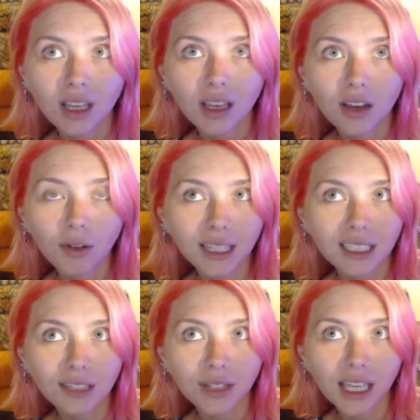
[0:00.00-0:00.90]

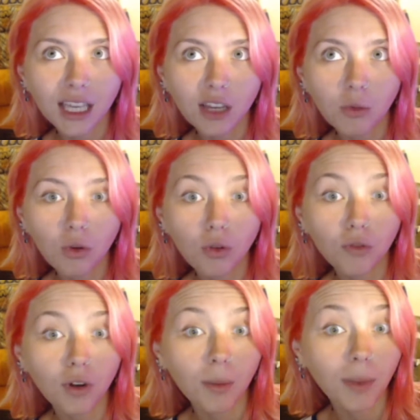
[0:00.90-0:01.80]
relatively equal
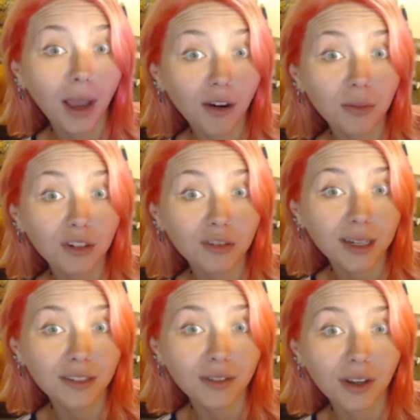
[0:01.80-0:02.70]
from our
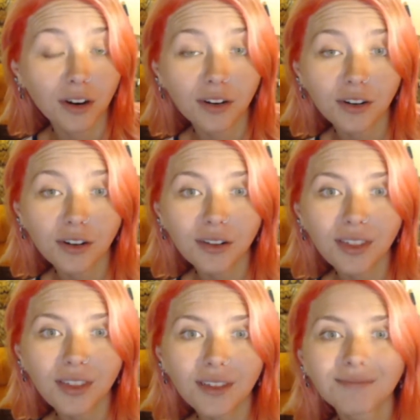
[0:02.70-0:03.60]
perspective here on Earth,
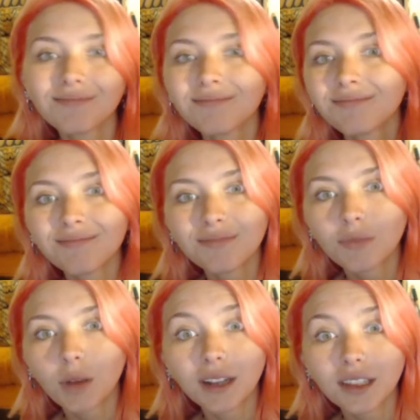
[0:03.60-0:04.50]

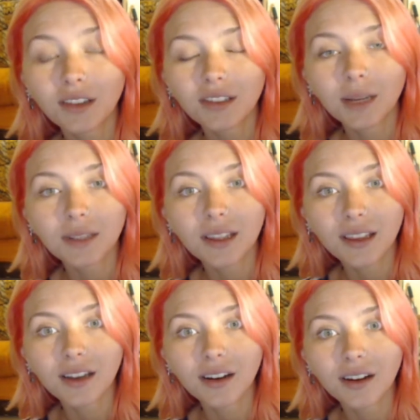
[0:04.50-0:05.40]
whereas other times of the
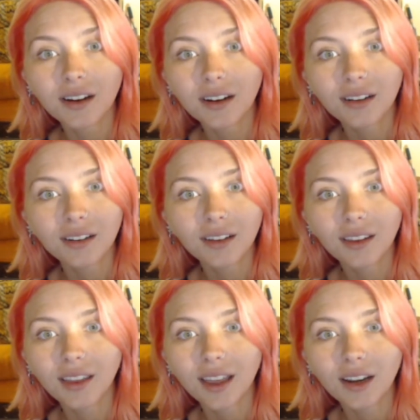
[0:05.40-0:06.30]
year
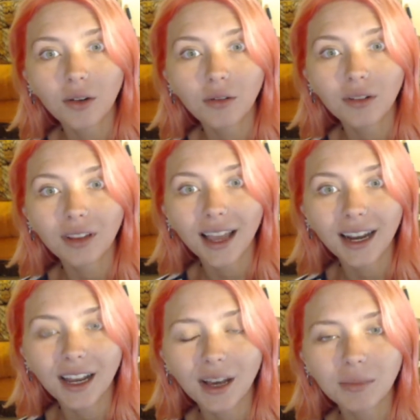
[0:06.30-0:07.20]
they don't line
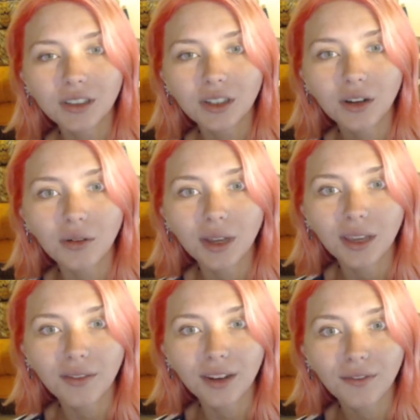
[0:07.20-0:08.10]
up. So
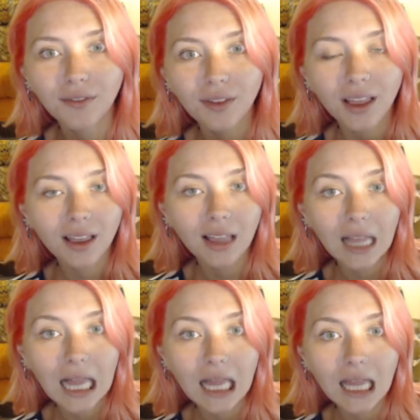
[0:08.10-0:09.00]
even if
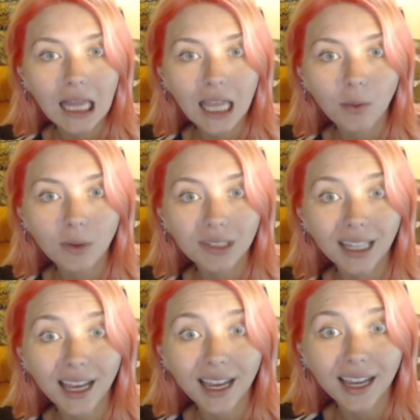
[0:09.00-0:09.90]
it was
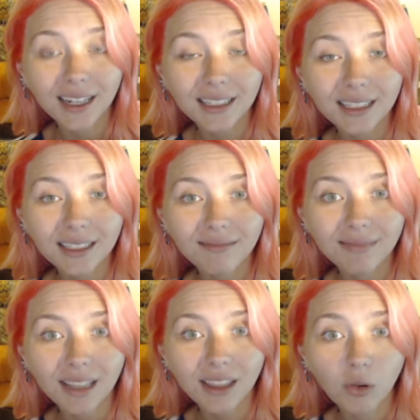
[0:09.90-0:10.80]
aligned
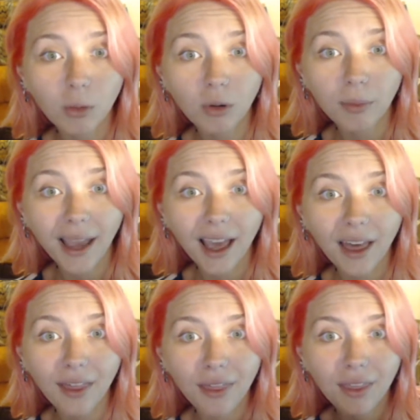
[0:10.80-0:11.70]
in the orbital path,
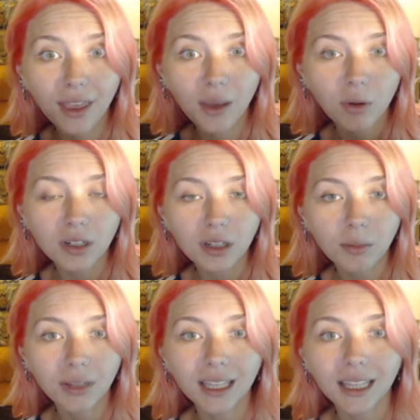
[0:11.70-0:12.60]
it wouldn't
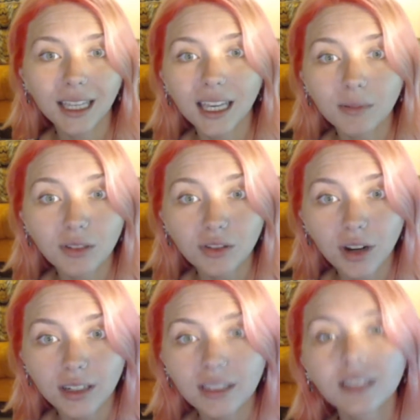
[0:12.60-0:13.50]
completely
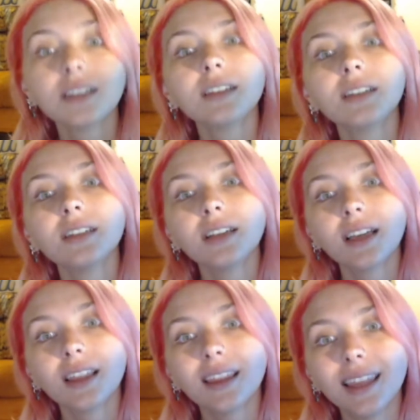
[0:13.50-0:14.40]
obstruct
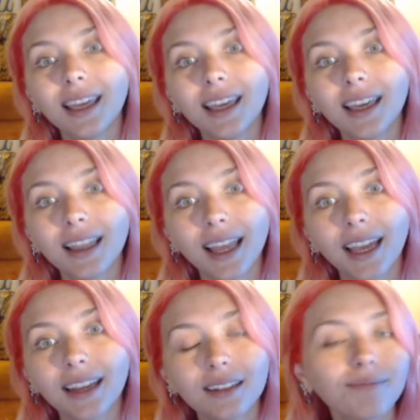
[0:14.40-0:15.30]
the light